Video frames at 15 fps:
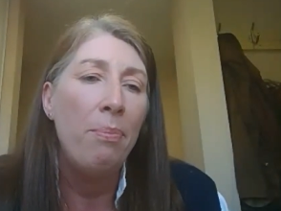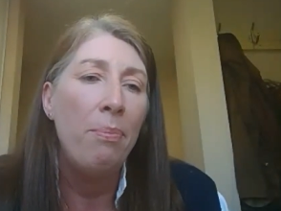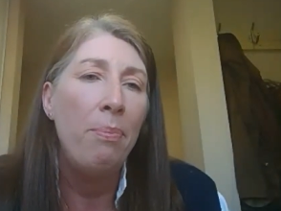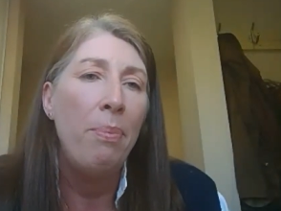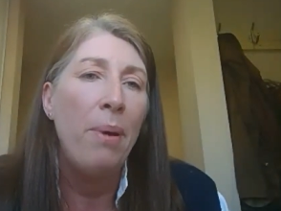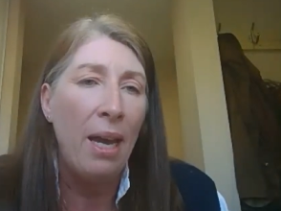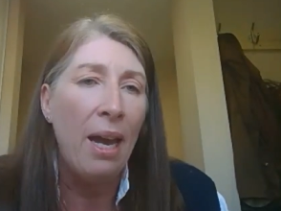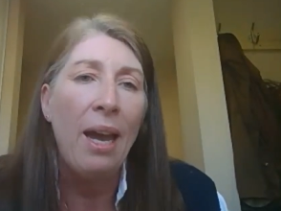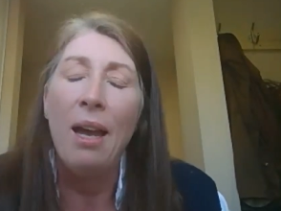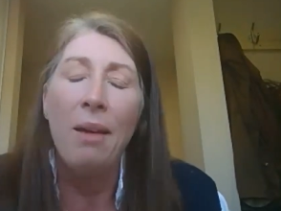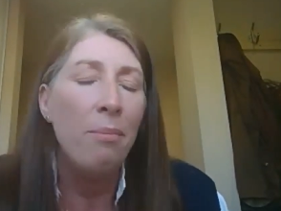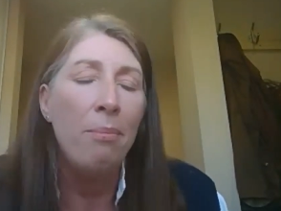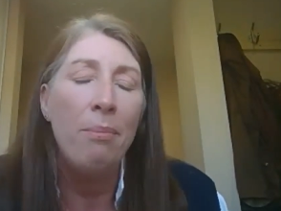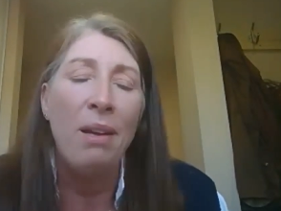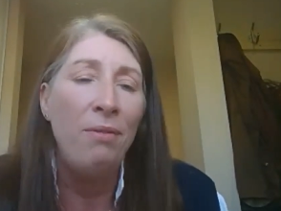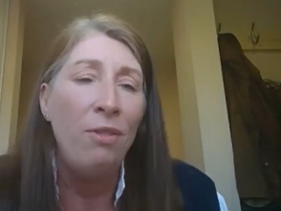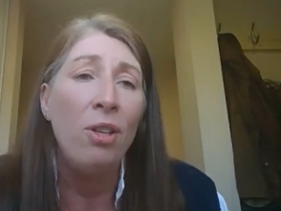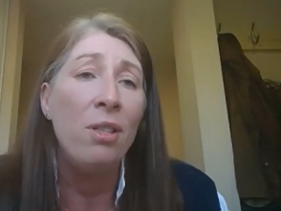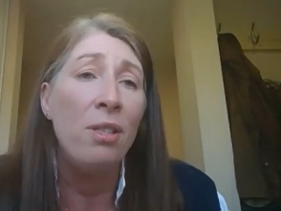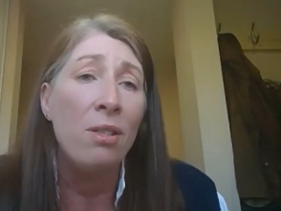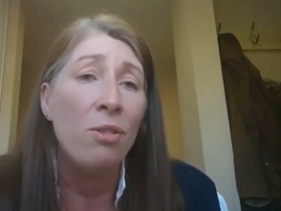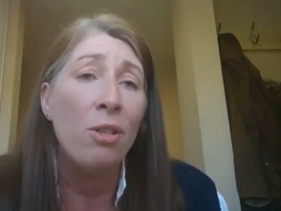but my view
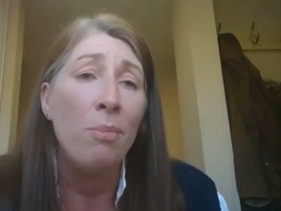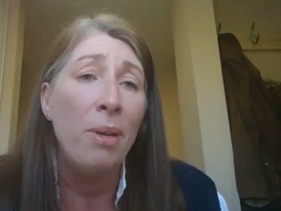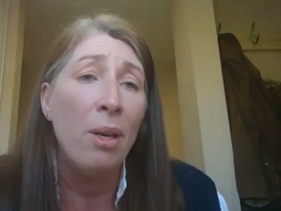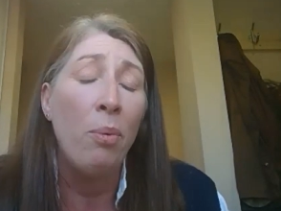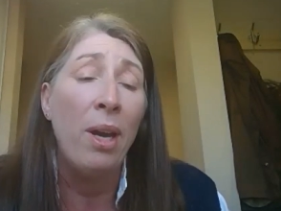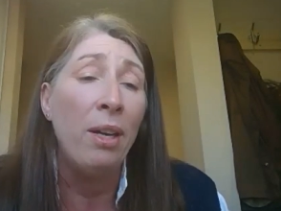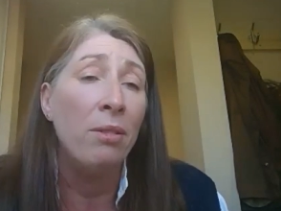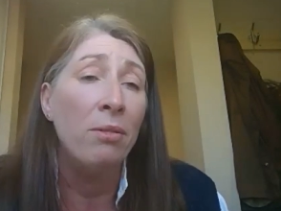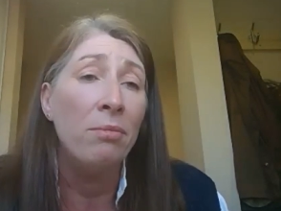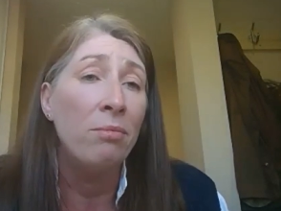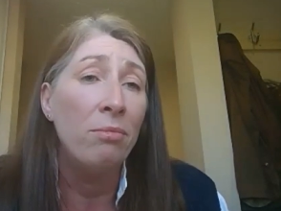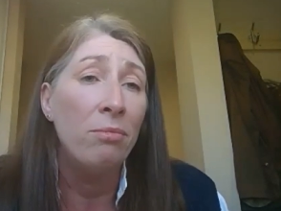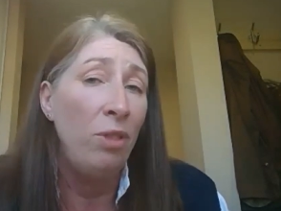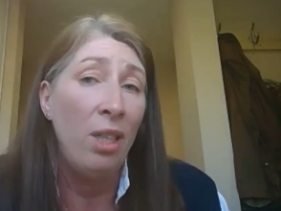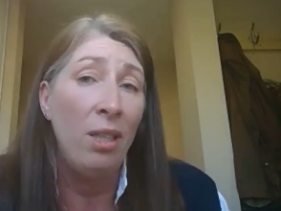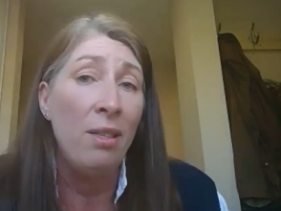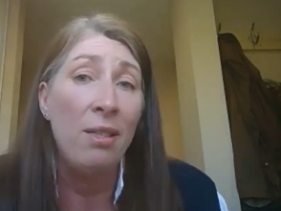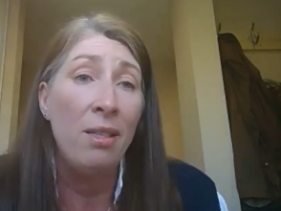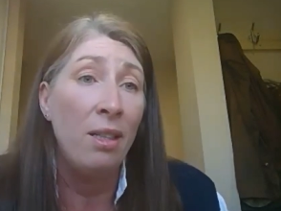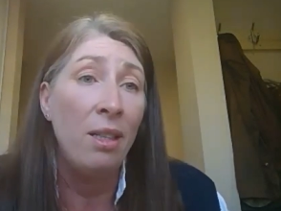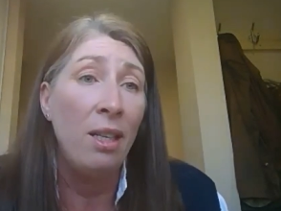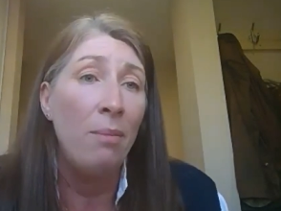is it's going to be a while,
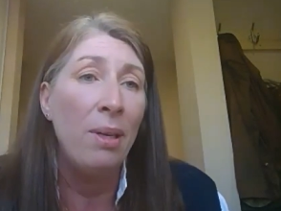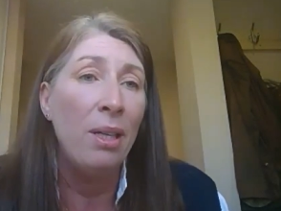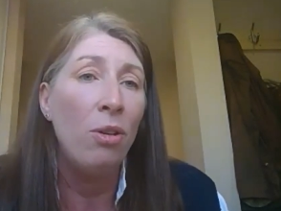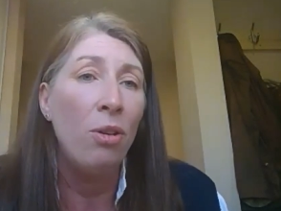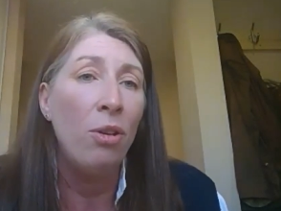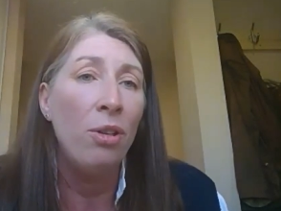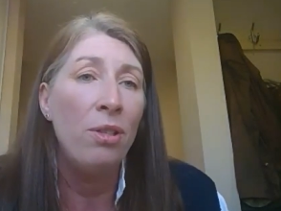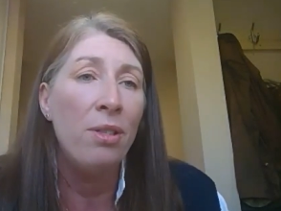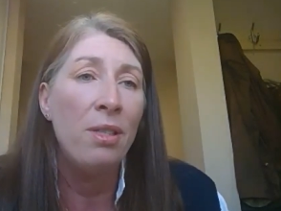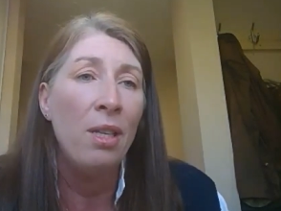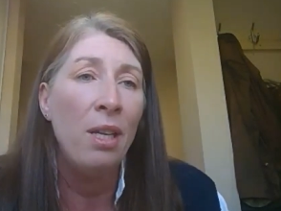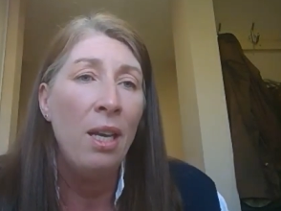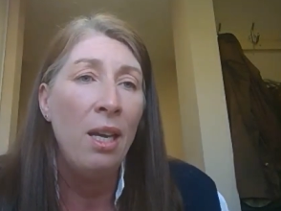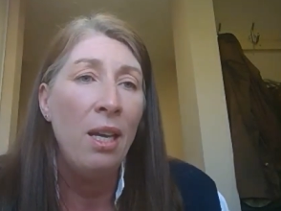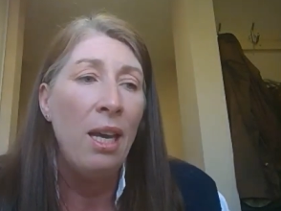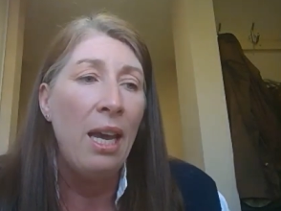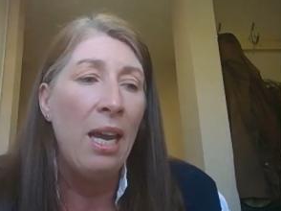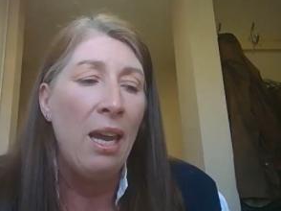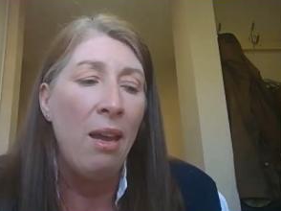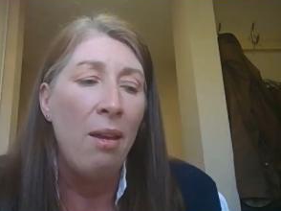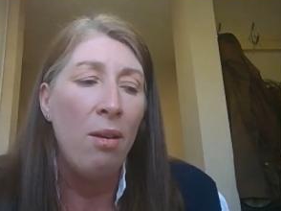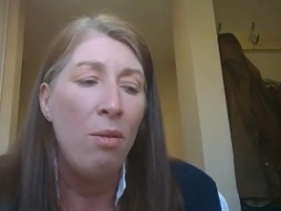realistically, because
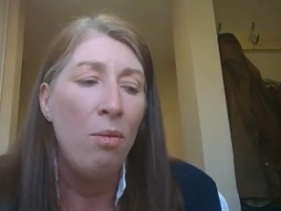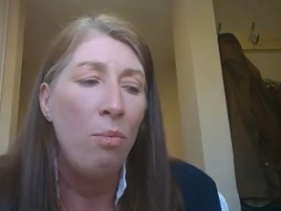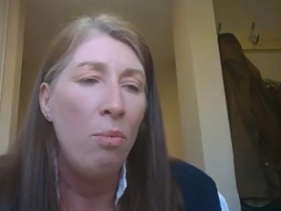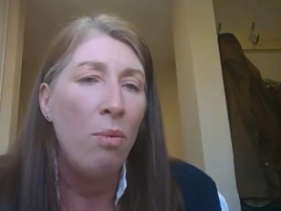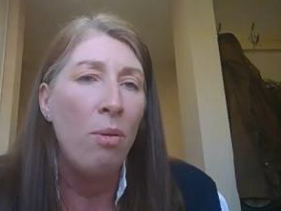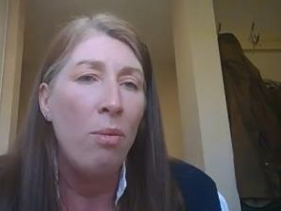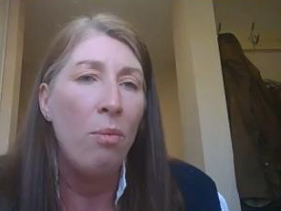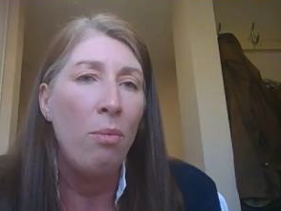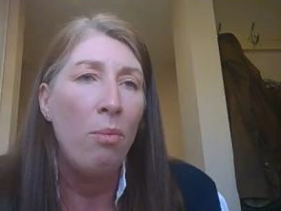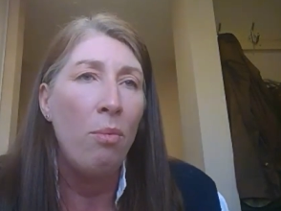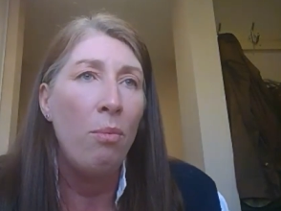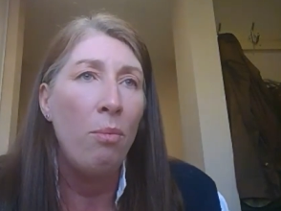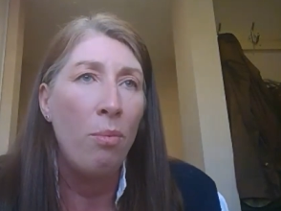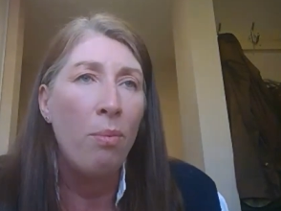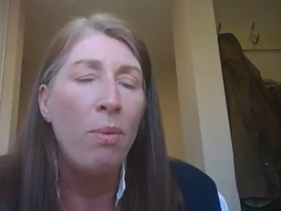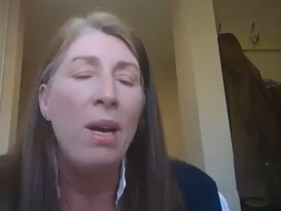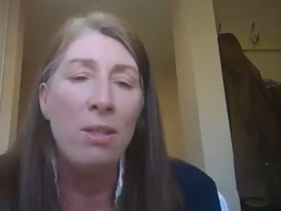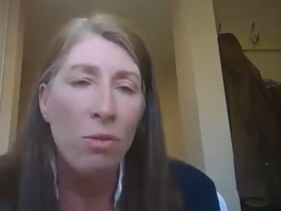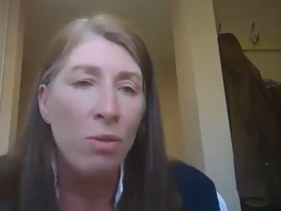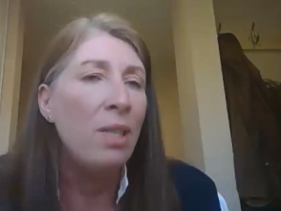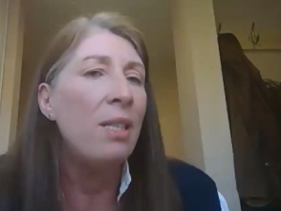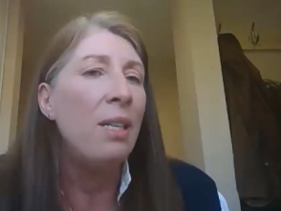it's
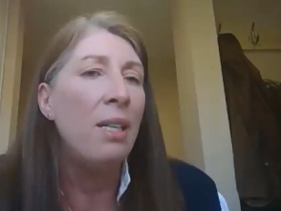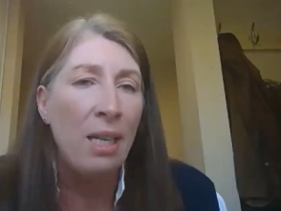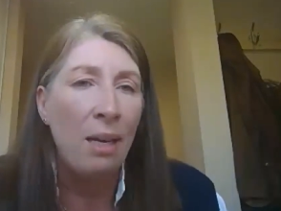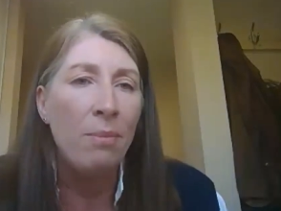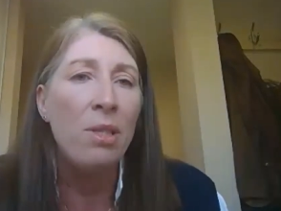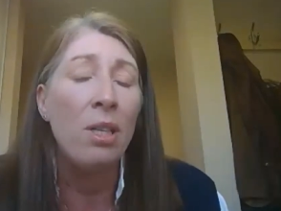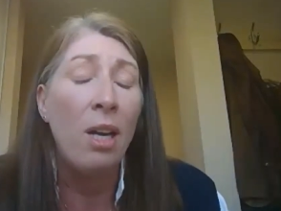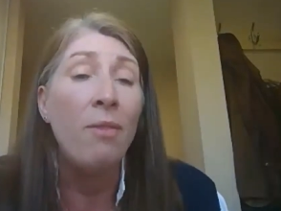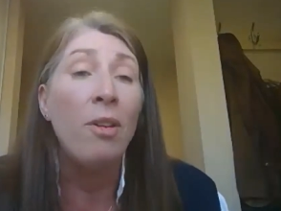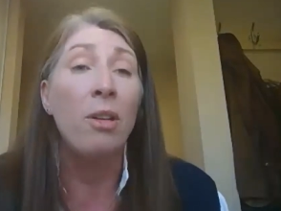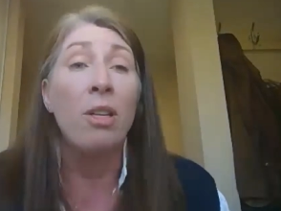going to take time to recover.